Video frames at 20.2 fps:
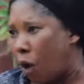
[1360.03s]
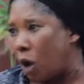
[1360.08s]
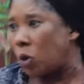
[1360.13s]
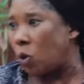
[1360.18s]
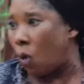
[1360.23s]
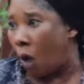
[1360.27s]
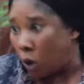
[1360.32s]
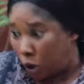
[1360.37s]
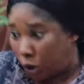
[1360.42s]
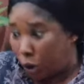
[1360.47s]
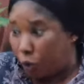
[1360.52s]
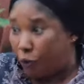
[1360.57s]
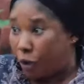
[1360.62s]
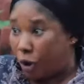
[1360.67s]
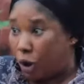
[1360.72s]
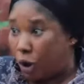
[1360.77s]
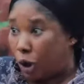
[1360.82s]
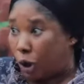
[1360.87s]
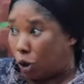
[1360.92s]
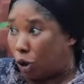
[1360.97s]
Because he wants
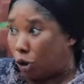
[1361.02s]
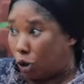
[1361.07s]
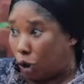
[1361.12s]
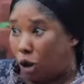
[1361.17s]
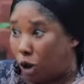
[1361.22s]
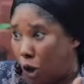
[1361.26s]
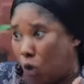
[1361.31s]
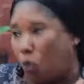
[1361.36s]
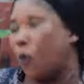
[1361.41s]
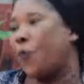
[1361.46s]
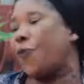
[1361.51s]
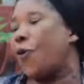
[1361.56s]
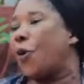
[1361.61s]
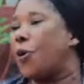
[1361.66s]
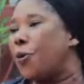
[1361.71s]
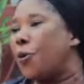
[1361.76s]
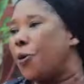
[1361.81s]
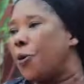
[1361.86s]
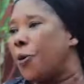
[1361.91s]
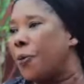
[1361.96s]
something good
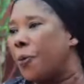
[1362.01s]
for